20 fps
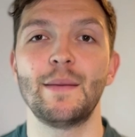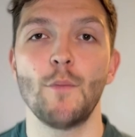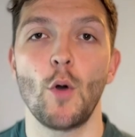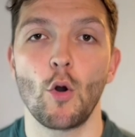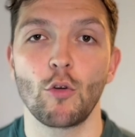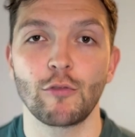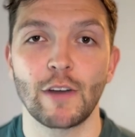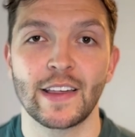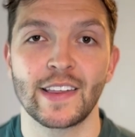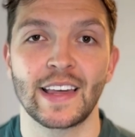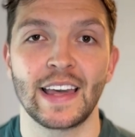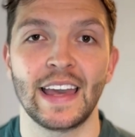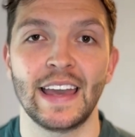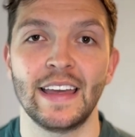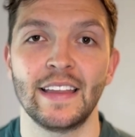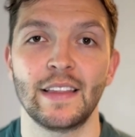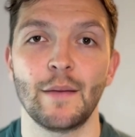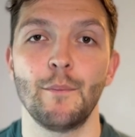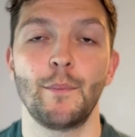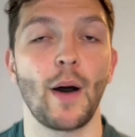more
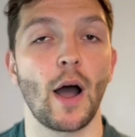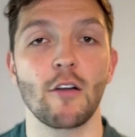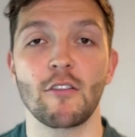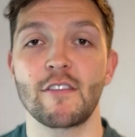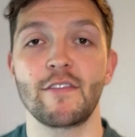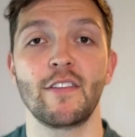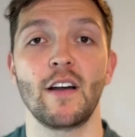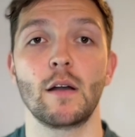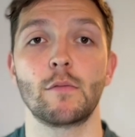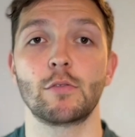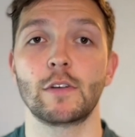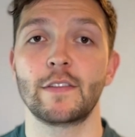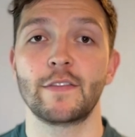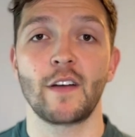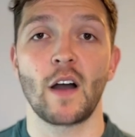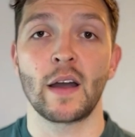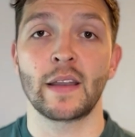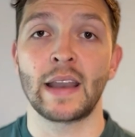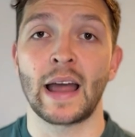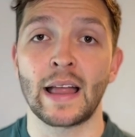risky than buy, refurb,
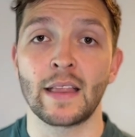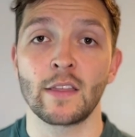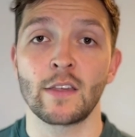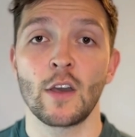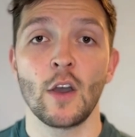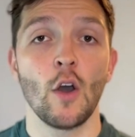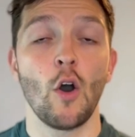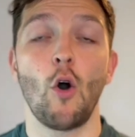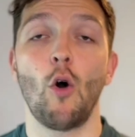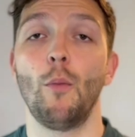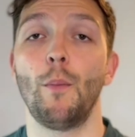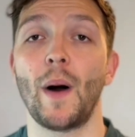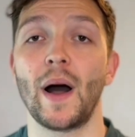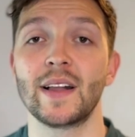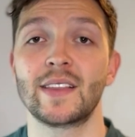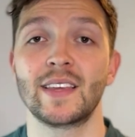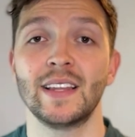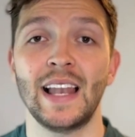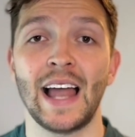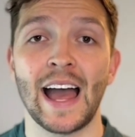refinance or buy
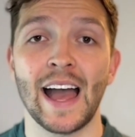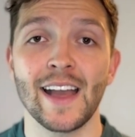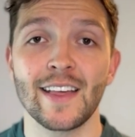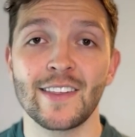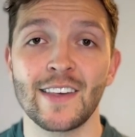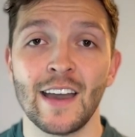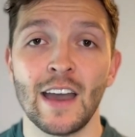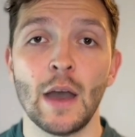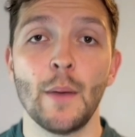to let,